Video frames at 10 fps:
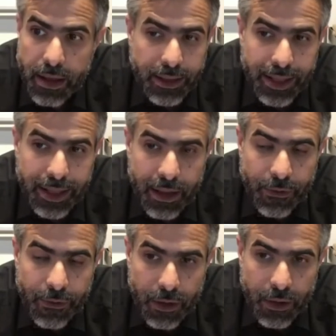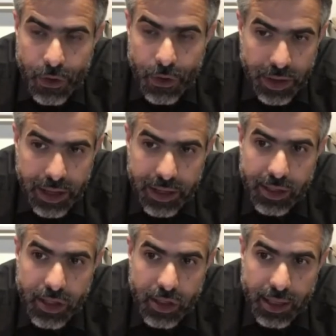just after a few
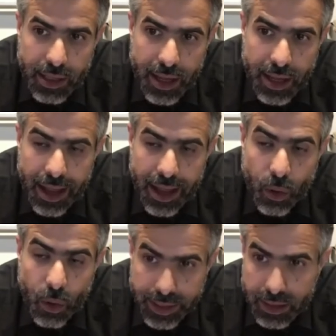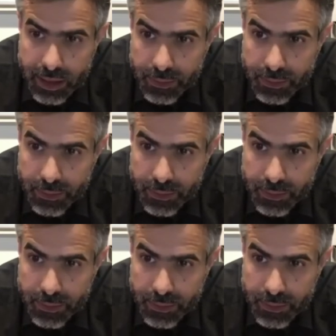years in Jeddah, I quit.